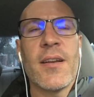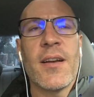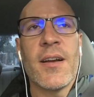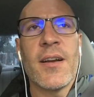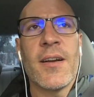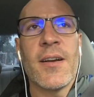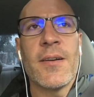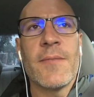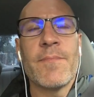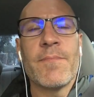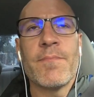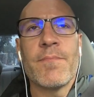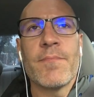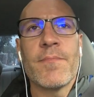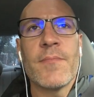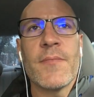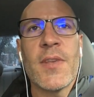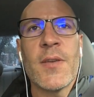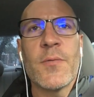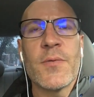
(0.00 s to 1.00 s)

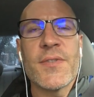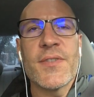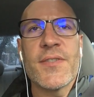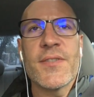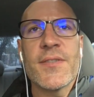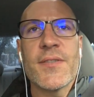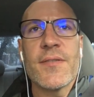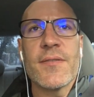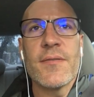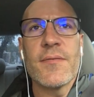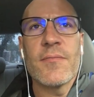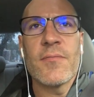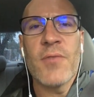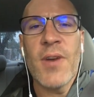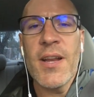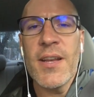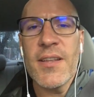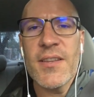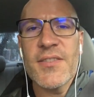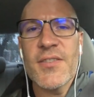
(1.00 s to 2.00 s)
It was
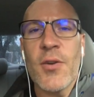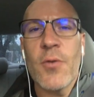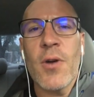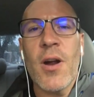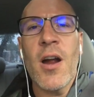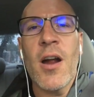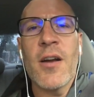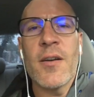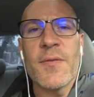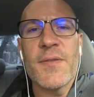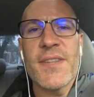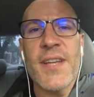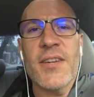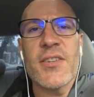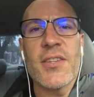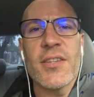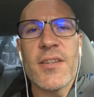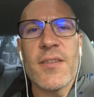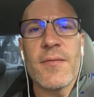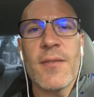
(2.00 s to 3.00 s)
raining so hard it was
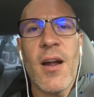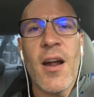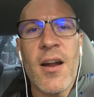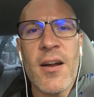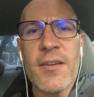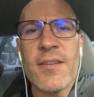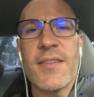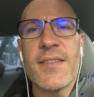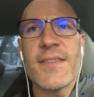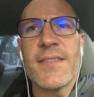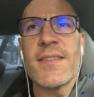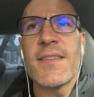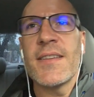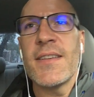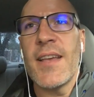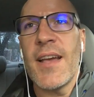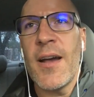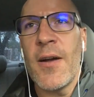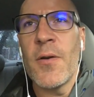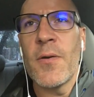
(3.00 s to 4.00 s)
actually hard to
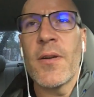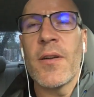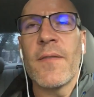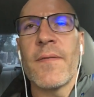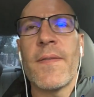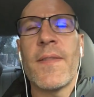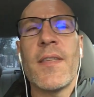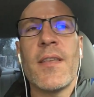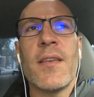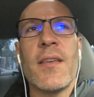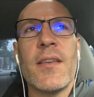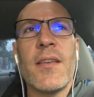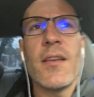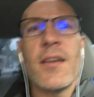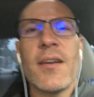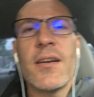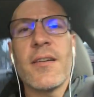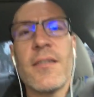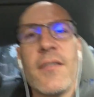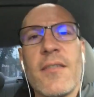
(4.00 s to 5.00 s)
see out of
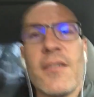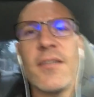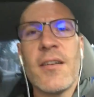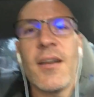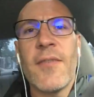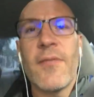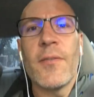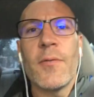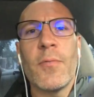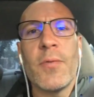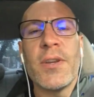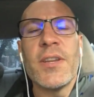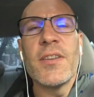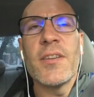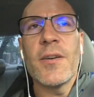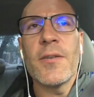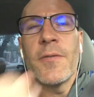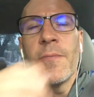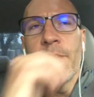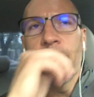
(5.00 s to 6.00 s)
the
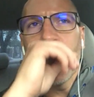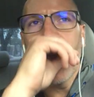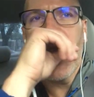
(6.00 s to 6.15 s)
window,